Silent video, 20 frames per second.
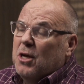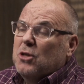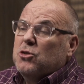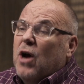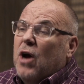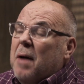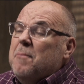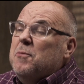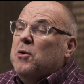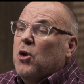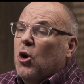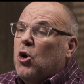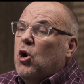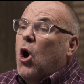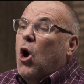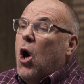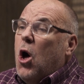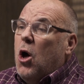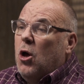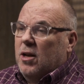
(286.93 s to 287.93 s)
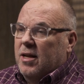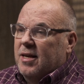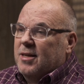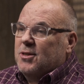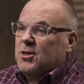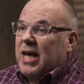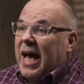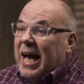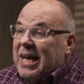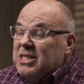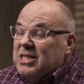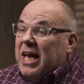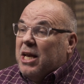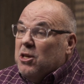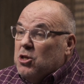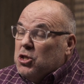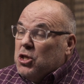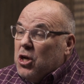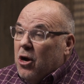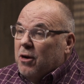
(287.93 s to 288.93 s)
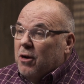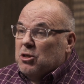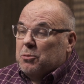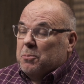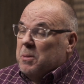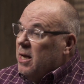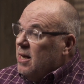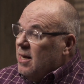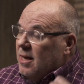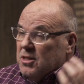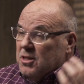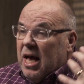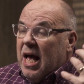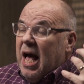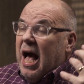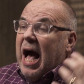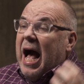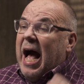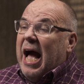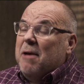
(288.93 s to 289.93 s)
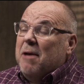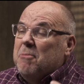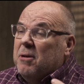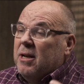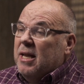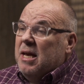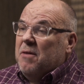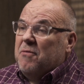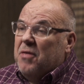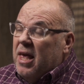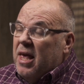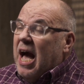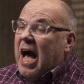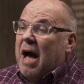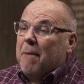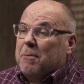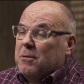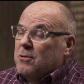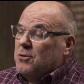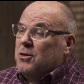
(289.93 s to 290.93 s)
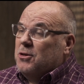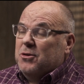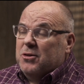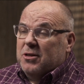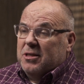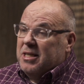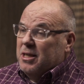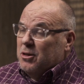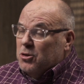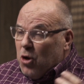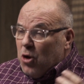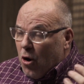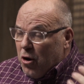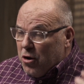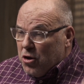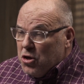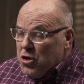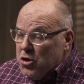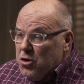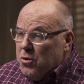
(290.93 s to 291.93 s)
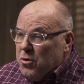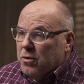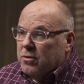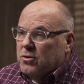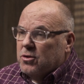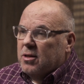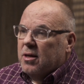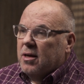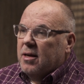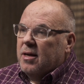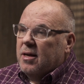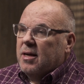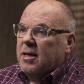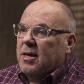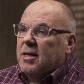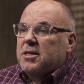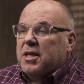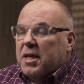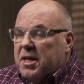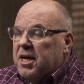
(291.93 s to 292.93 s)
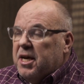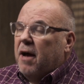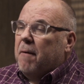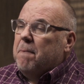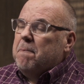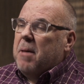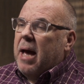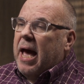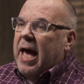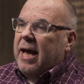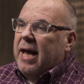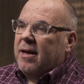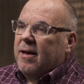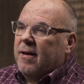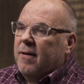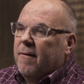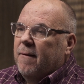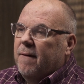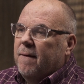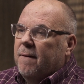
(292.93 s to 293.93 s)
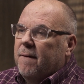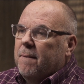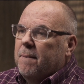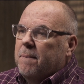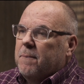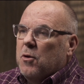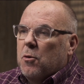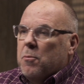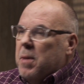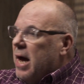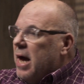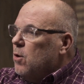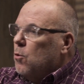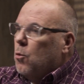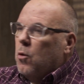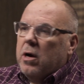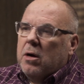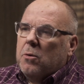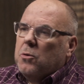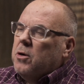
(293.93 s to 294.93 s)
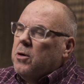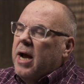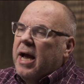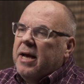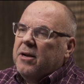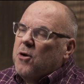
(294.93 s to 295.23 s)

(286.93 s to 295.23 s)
So I'm going to call us as a church because I believe the opportunities are huge to come back, no matter where we're at